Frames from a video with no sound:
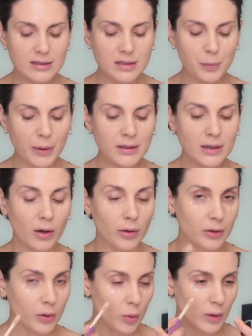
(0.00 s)
depending
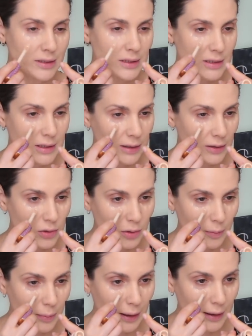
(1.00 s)
on the quantity that
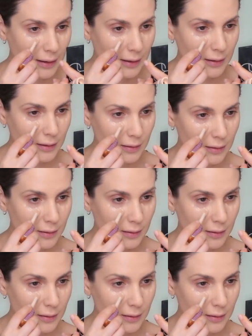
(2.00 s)
you're applying.